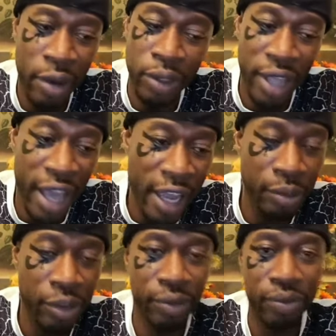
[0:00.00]
playing those
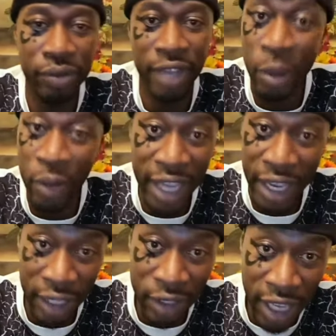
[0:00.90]
games, and
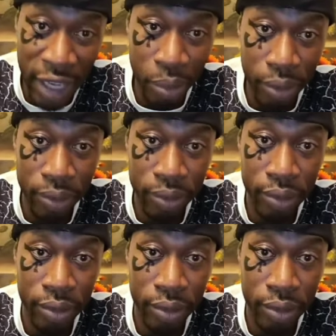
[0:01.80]
we get in deep,